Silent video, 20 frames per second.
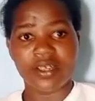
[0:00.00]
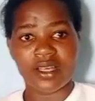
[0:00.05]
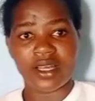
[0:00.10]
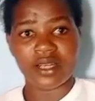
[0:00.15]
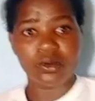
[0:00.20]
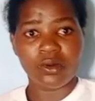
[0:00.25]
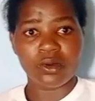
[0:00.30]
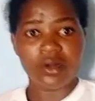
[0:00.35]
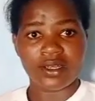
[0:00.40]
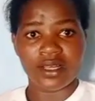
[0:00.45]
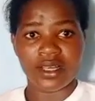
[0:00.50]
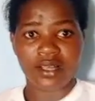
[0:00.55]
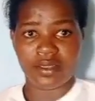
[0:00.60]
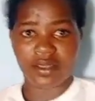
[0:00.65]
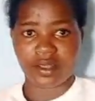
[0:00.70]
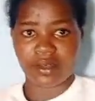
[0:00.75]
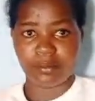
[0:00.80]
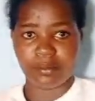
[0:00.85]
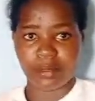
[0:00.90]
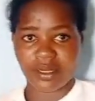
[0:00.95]
had all
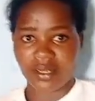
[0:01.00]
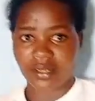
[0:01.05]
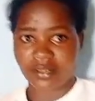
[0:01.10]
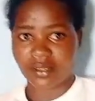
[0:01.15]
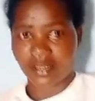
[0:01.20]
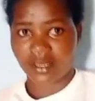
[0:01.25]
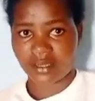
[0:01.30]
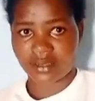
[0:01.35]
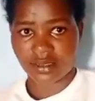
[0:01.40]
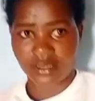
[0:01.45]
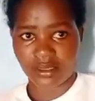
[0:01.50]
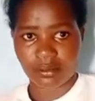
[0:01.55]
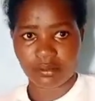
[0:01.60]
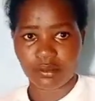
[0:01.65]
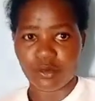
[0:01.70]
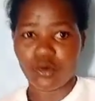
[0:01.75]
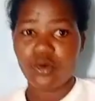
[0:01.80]
gathered, Pilate asked them,